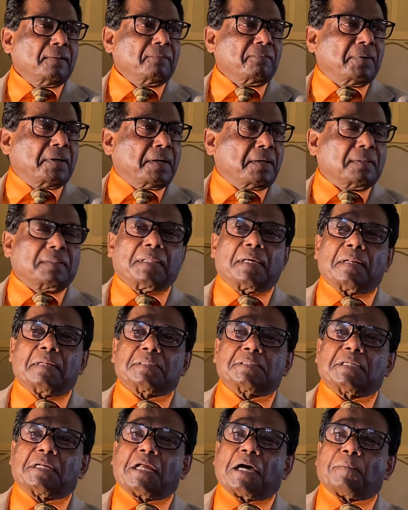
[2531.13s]
where there
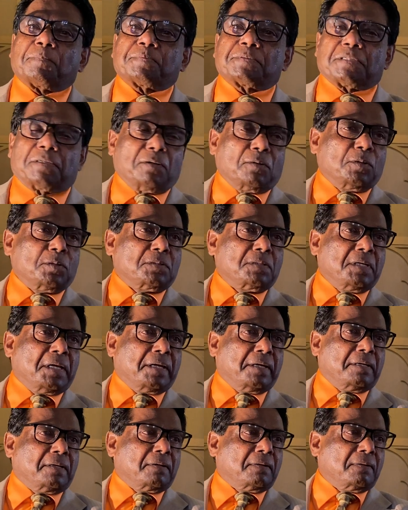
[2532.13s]
is an absolute
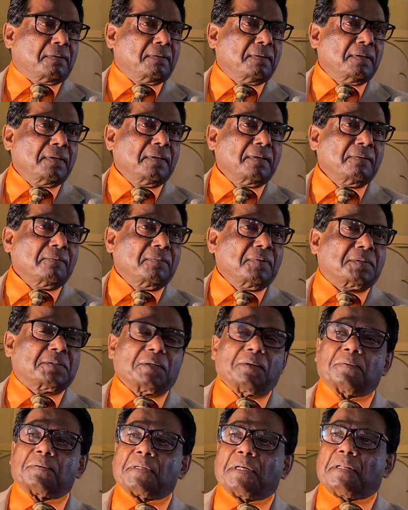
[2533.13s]
need, you know,
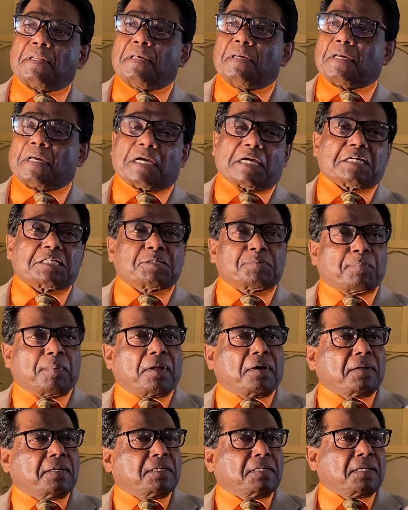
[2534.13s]
without any
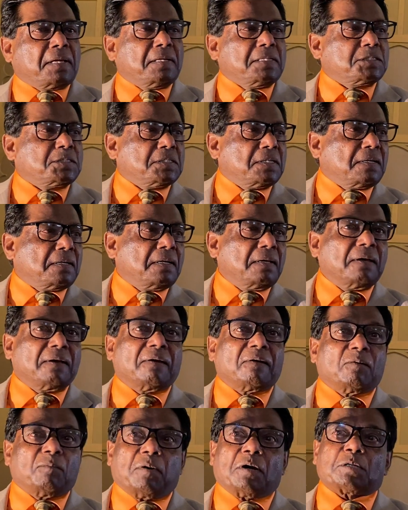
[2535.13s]
exploitation
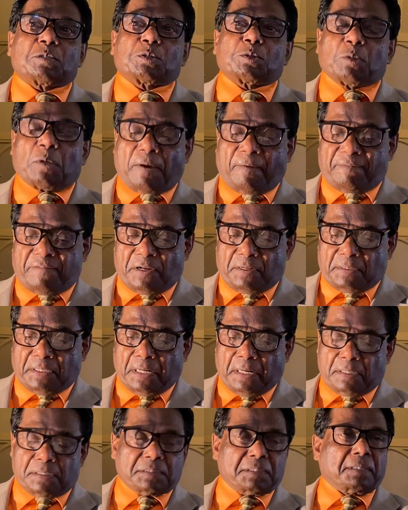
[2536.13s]
whatsoever.
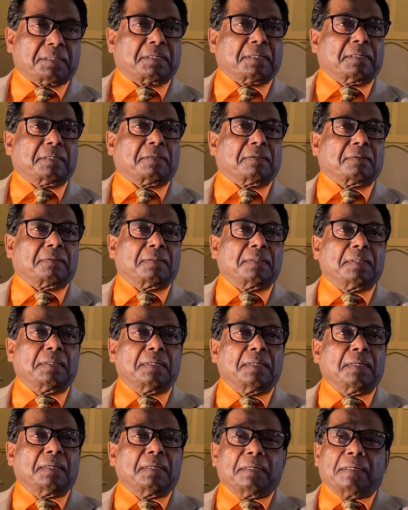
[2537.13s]
That is the key. You know.
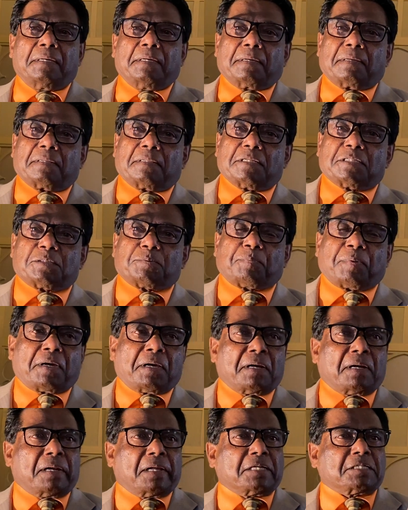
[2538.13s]
Here, this
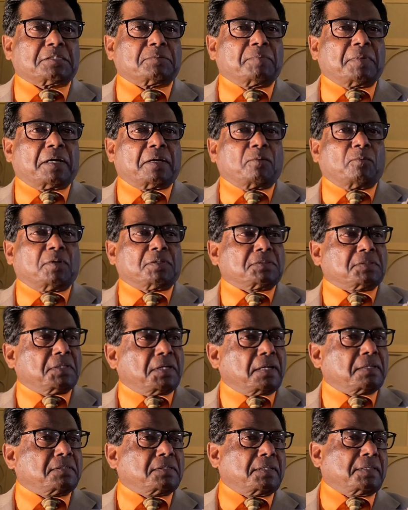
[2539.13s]
paralyzed man was
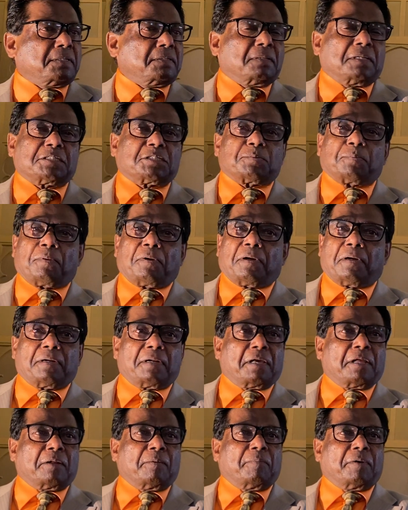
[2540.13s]
not trying to exploit
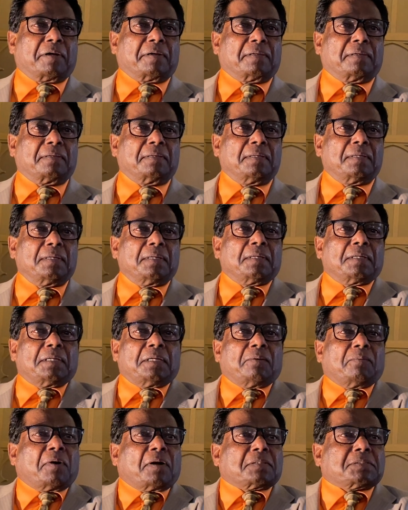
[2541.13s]
anybody.
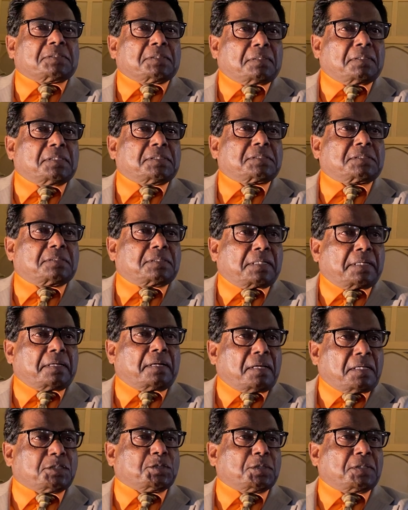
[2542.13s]
He was in this
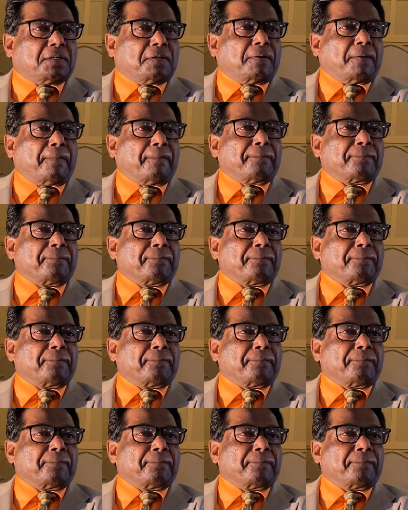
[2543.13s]
condition. You know.